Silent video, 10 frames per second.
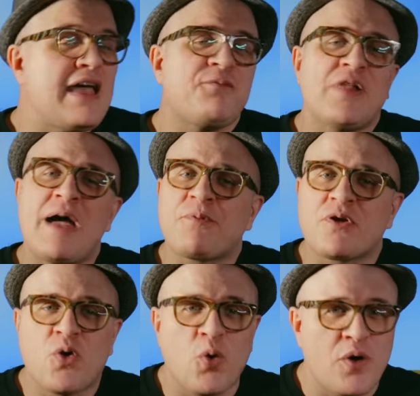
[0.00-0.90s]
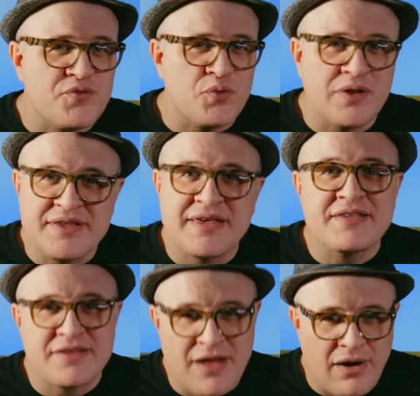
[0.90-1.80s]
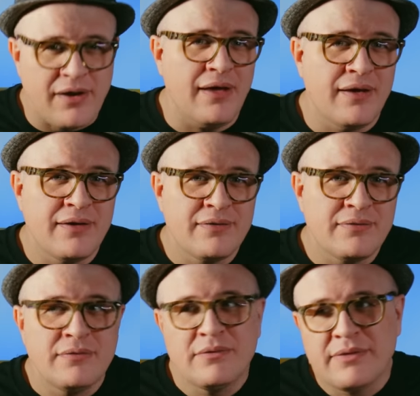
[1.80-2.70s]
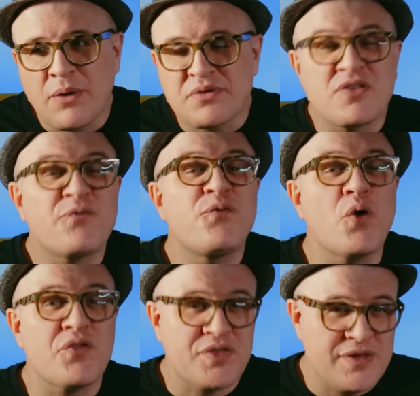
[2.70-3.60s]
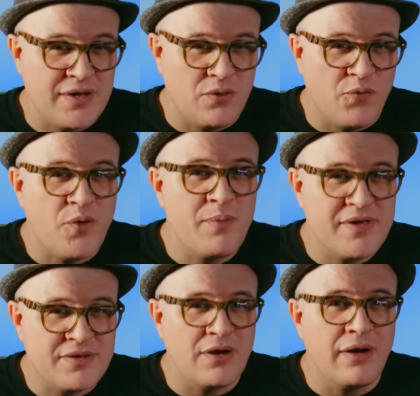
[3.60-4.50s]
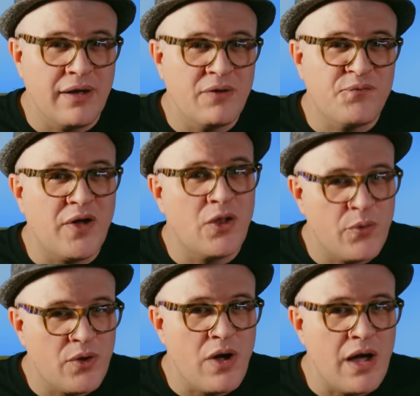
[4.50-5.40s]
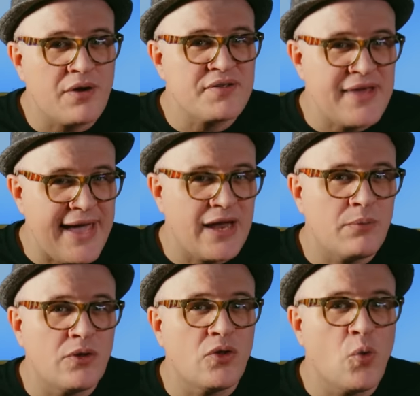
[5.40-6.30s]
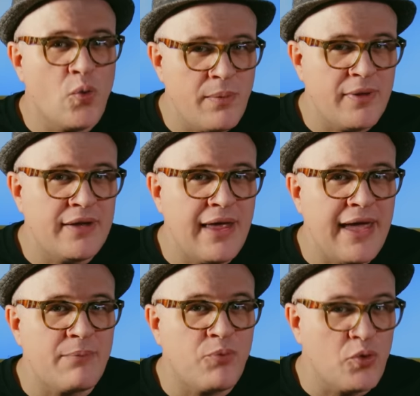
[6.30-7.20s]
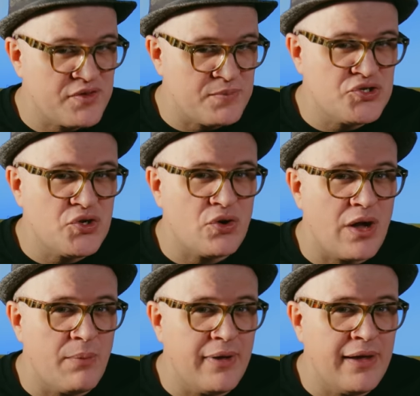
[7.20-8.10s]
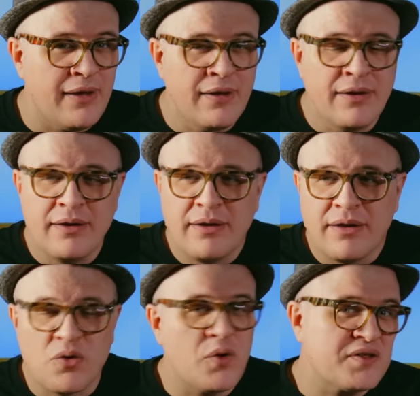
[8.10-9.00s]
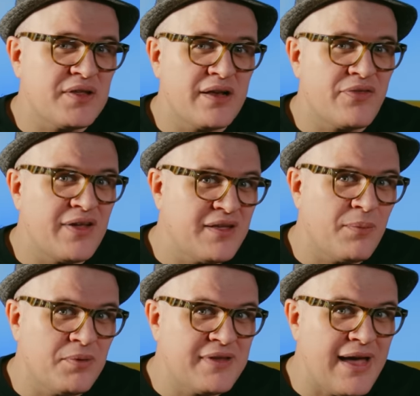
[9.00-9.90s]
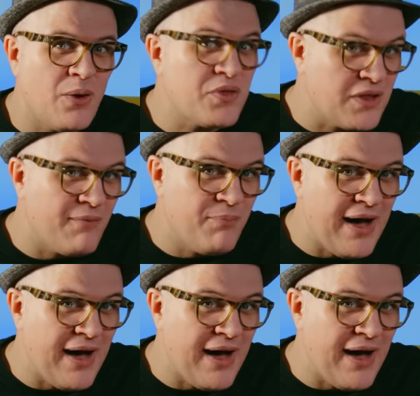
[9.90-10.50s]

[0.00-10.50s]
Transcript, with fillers: Def Leppard, of course, released Hysteria. That was the fourth single from Hysteria, following rockers Animal, Women, and Pour Some Sugar on Me of course, later they doubled down with Love